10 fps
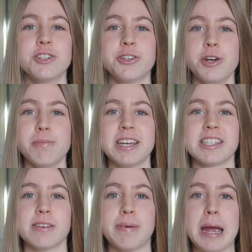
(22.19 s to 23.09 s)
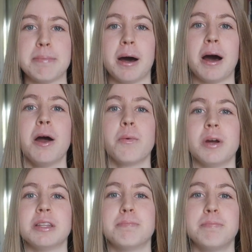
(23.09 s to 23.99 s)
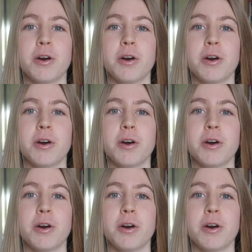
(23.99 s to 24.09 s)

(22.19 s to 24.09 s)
two pieces of paper with